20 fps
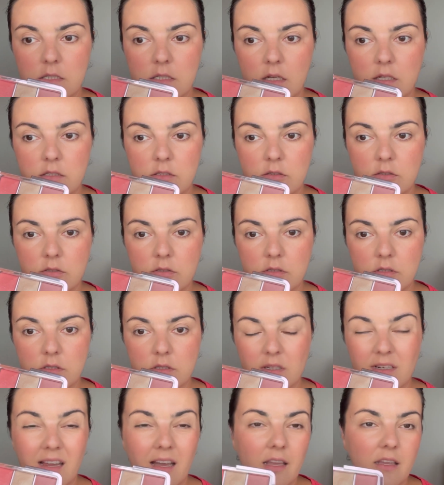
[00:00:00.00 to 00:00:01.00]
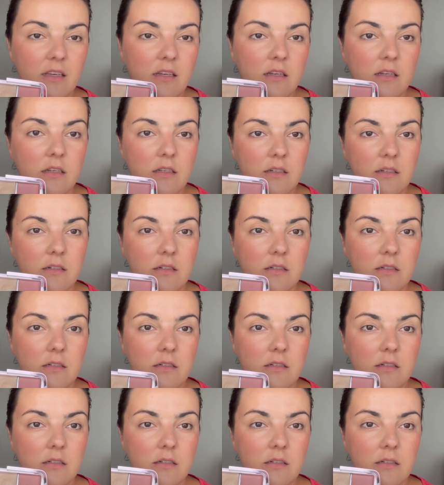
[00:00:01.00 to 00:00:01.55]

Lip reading: I don't like in